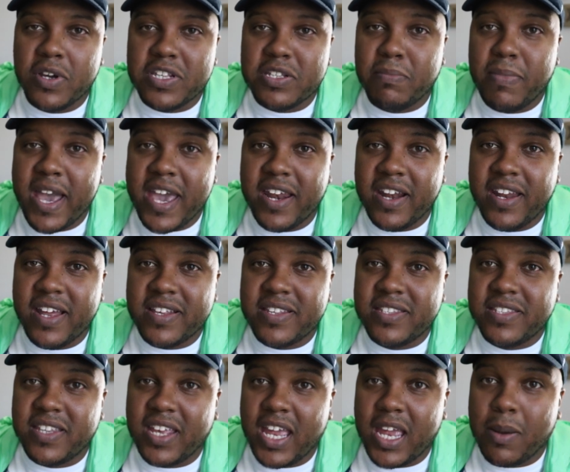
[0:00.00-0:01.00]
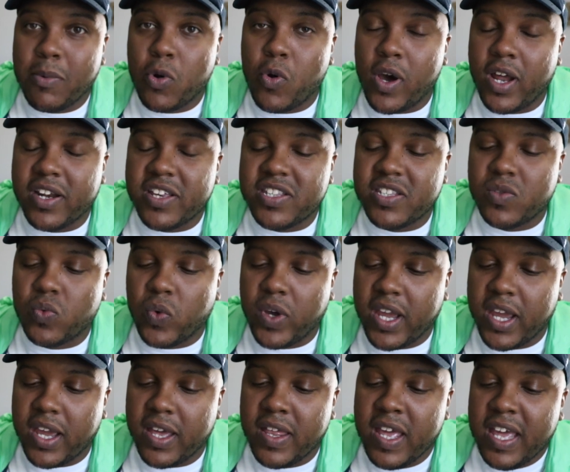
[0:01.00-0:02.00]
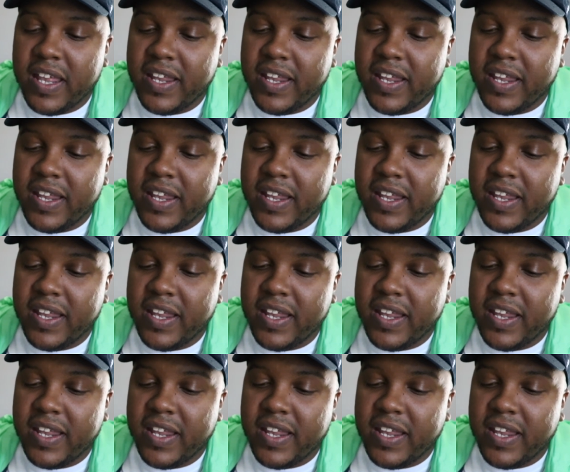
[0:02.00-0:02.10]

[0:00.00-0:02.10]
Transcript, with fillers: is made in that same quality suede